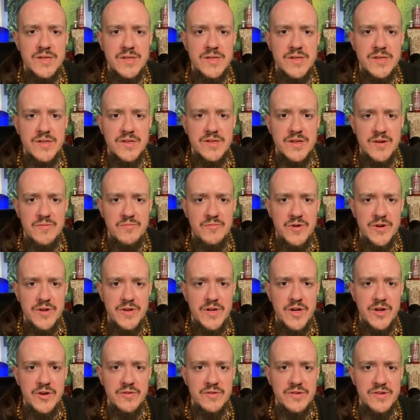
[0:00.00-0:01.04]
someone,
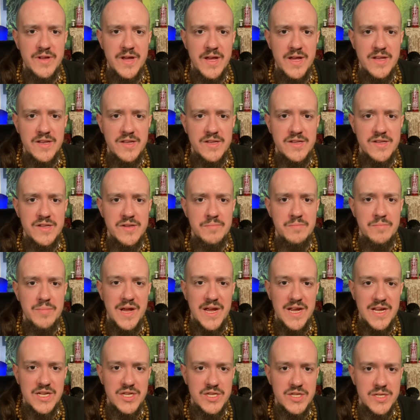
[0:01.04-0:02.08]
understands
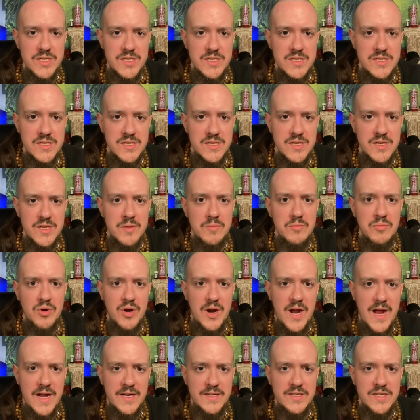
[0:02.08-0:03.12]
patience,
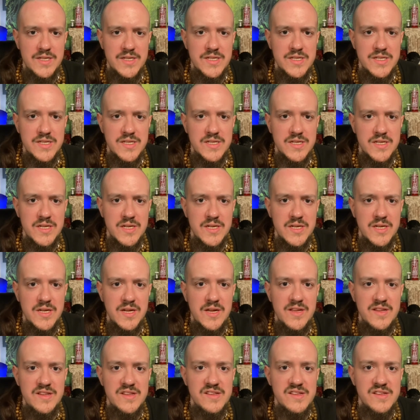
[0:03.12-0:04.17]
practice,
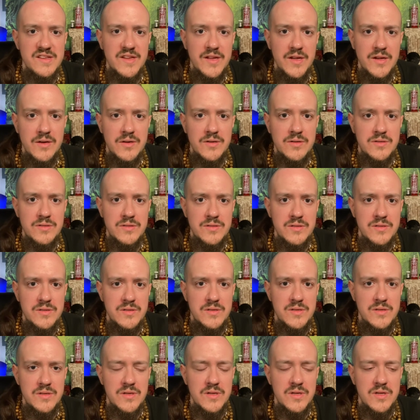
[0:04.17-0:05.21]
skill,
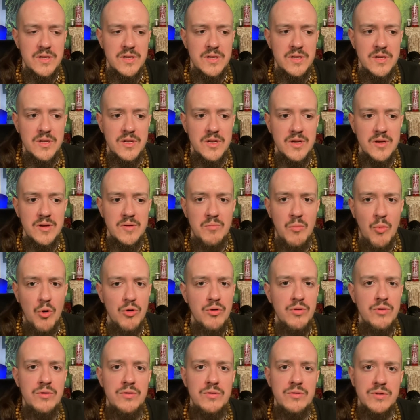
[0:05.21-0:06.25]

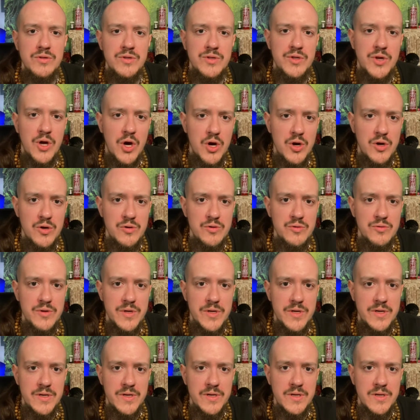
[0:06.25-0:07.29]
moral code,
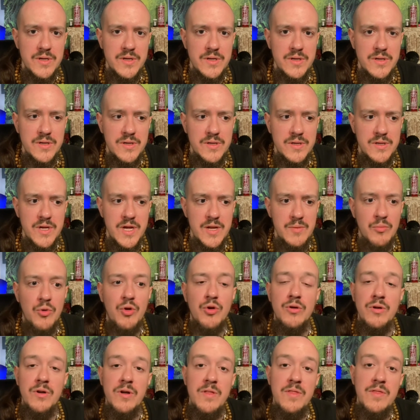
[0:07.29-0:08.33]
and
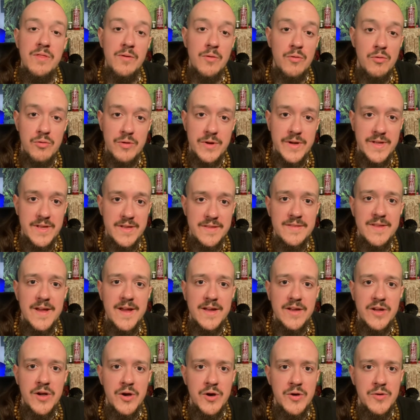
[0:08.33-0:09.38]
moral authority in that
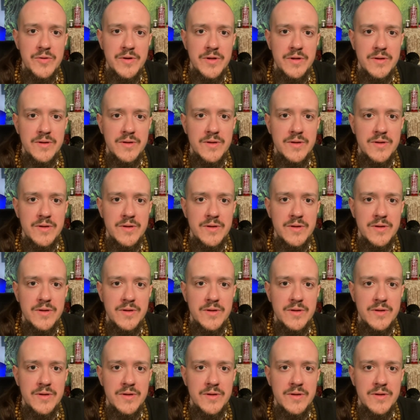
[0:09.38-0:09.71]
code.